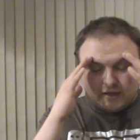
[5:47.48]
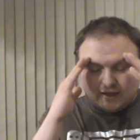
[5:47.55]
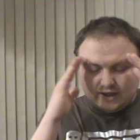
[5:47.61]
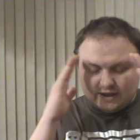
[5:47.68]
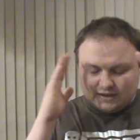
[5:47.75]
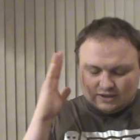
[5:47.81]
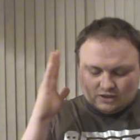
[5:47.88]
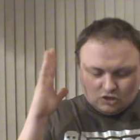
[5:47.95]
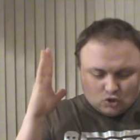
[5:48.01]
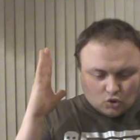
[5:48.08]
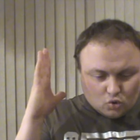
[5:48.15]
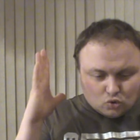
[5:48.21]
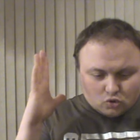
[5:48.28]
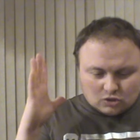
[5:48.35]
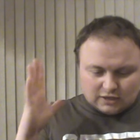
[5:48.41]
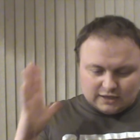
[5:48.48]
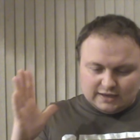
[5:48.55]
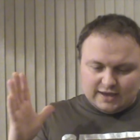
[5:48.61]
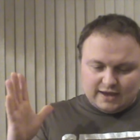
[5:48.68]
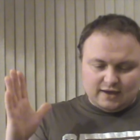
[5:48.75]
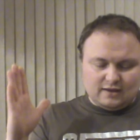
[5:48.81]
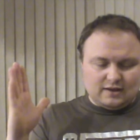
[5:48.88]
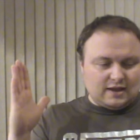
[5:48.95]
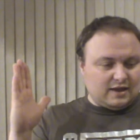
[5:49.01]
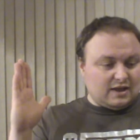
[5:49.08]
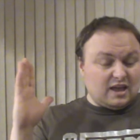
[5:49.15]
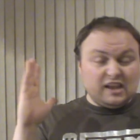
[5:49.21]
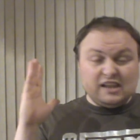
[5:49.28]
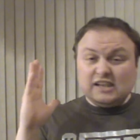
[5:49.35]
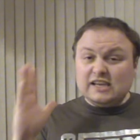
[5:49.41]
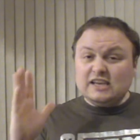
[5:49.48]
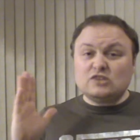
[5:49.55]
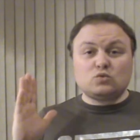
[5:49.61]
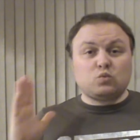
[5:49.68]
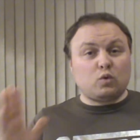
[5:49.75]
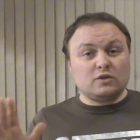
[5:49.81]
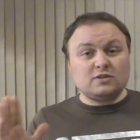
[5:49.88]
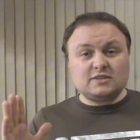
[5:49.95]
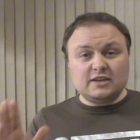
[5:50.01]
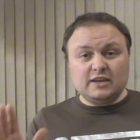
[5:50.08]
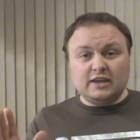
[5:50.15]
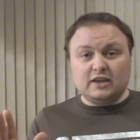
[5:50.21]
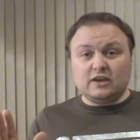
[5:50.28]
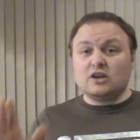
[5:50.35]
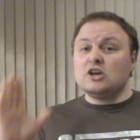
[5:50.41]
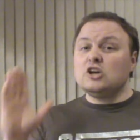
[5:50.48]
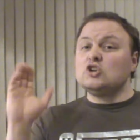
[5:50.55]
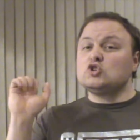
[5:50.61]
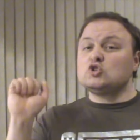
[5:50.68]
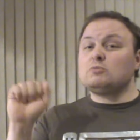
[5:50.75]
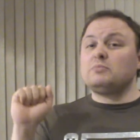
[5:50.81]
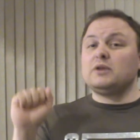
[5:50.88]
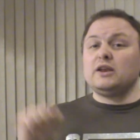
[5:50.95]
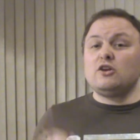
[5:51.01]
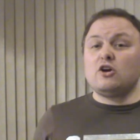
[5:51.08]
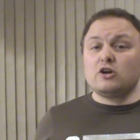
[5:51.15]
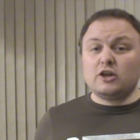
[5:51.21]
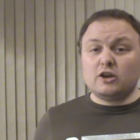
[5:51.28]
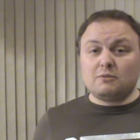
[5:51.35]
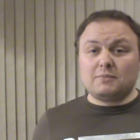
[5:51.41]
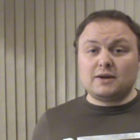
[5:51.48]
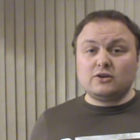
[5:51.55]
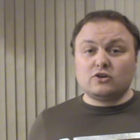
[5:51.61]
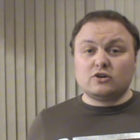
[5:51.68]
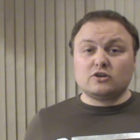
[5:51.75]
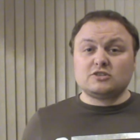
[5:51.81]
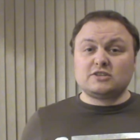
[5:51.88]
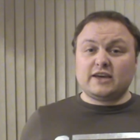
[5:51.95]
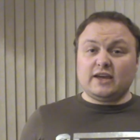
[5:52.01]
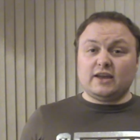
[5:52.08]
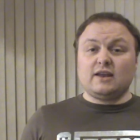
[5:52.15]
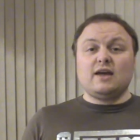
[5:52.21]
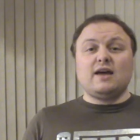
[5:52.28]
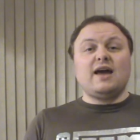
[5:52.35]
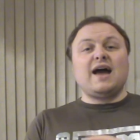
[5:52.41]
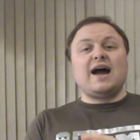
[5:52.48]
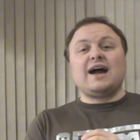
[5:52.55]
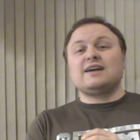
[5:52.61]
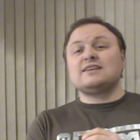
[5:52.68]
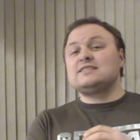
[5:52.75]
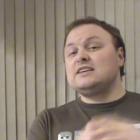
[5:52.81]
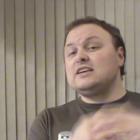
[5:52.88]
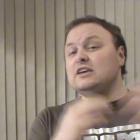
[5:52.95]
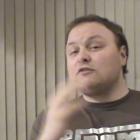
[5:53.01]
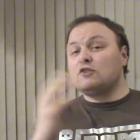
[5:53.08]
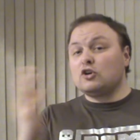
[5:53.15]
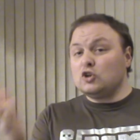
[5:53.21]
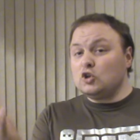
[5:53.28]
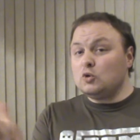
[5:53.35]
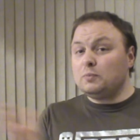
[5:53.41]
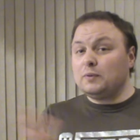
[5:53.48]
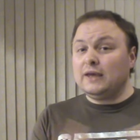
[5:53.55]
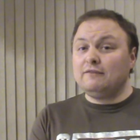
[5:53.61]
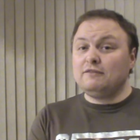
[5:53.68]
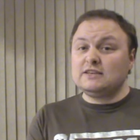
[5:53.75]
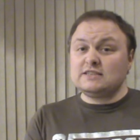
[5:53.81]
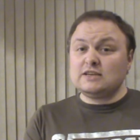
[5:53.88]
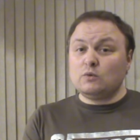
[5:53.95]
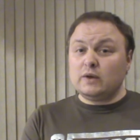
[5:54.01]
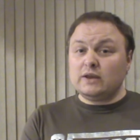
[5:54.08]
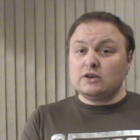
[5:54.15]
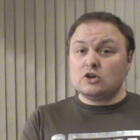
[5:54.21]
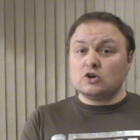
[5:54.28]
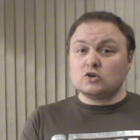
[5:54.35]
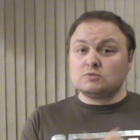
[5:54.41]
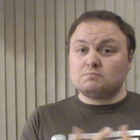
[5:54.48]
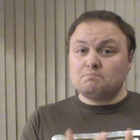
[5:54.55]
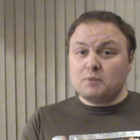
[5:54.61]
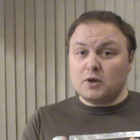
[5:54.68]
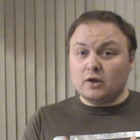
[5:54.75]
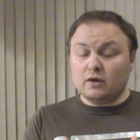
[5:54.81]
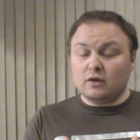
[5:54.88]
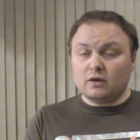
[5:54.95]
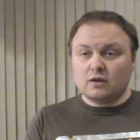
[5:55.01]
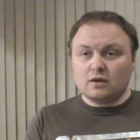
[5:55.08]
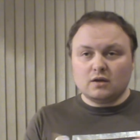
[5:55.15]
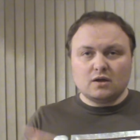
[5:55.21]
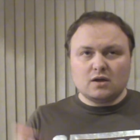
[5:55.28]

that I usually get, like at least once a year, somebody knocking on my door saying, I can see you've got new PVC windows, but